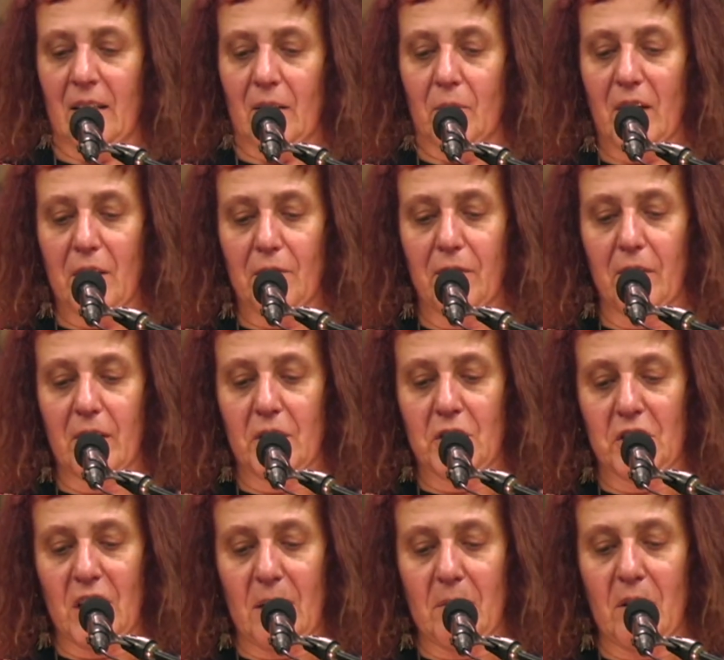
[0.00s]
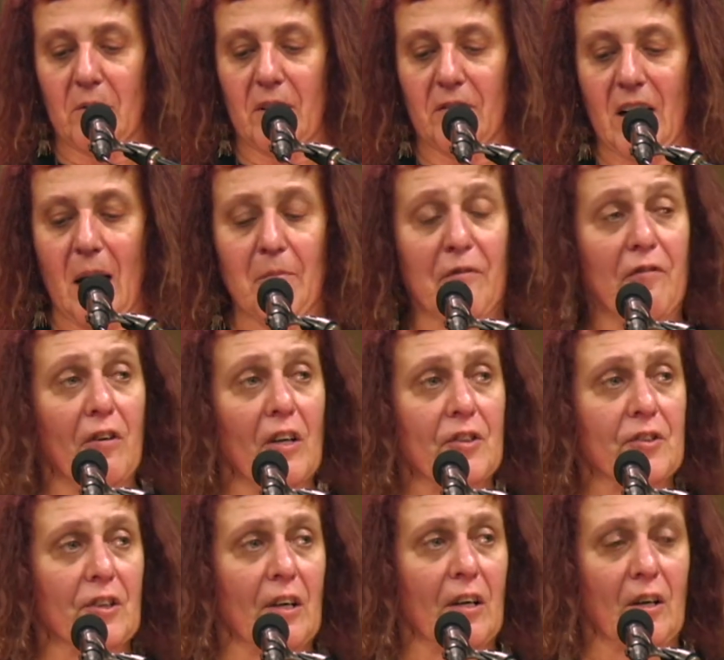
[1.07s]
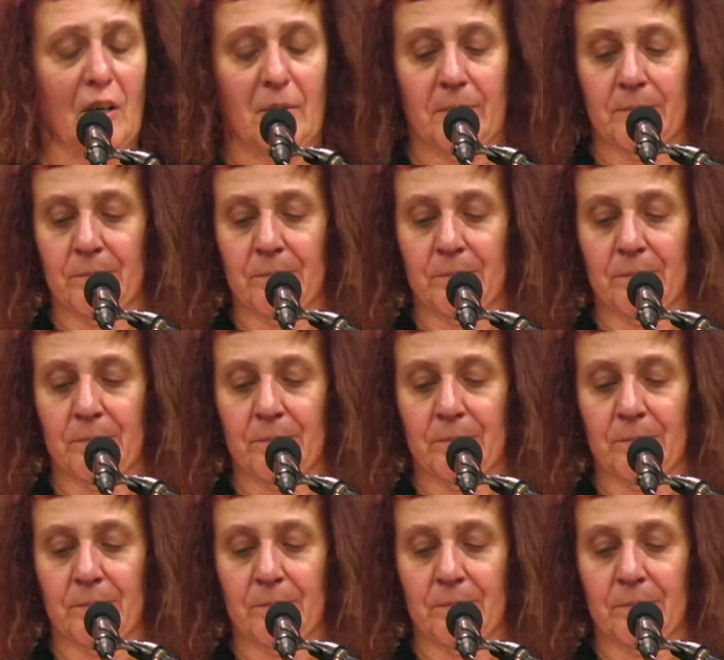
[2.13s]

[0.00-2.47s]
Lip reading: With Fukushima, we've come full circle.